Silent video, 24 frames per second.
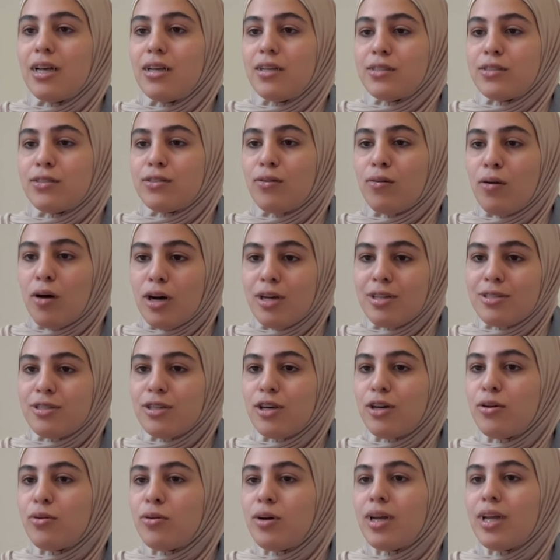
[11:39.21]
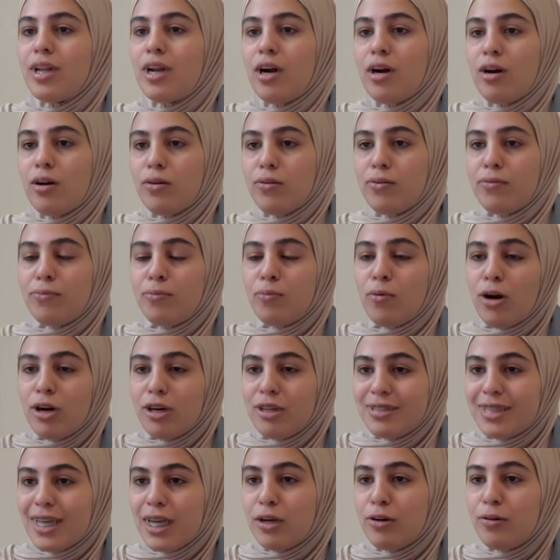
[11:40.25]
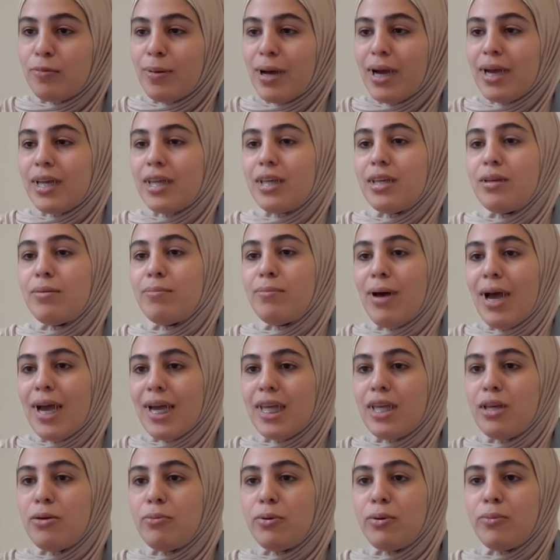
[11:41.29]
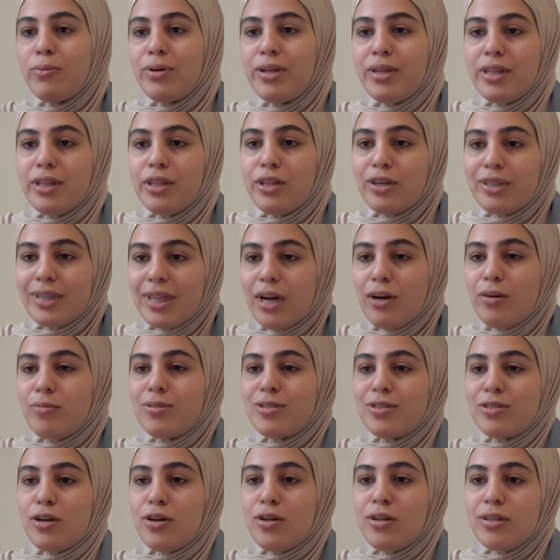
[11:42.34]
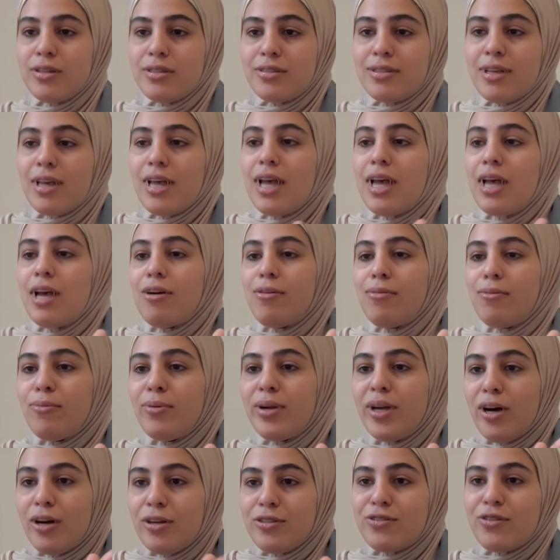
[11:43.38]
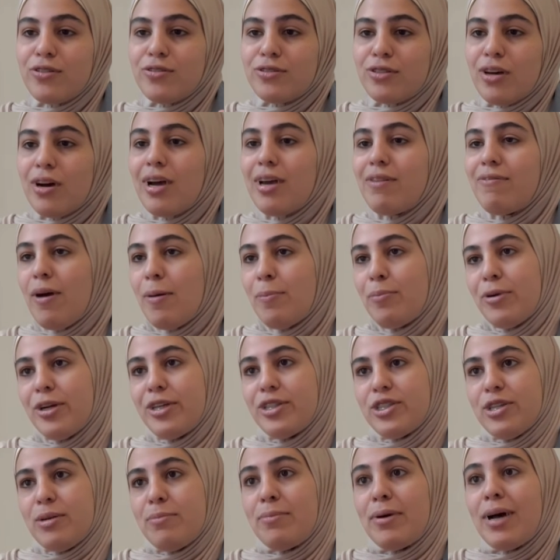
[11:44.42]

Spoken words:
So also in our water cycle baggie, when we looked at our results, we also saw evaporation.